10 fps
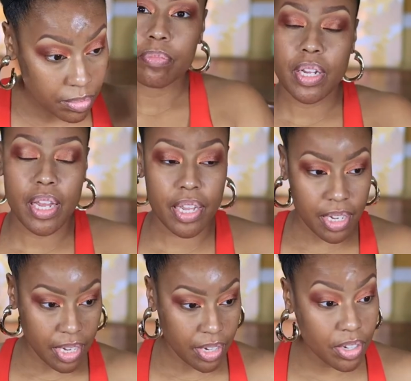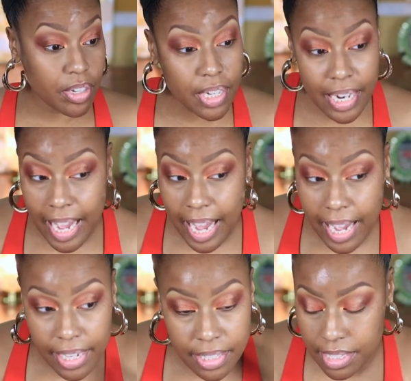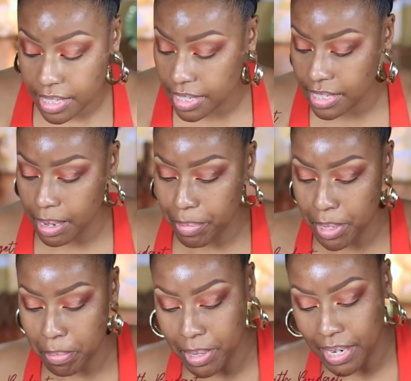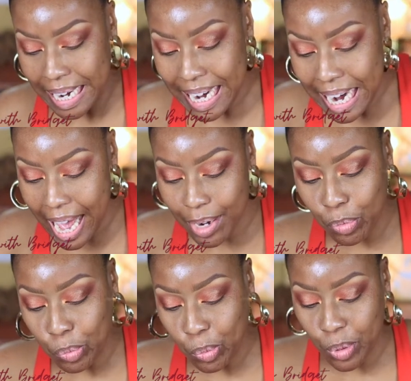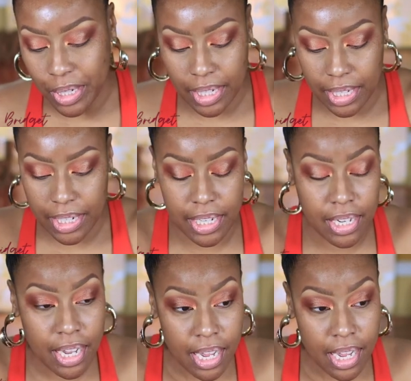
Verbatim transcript: Okay, yeah, you can kind of see something, but not really.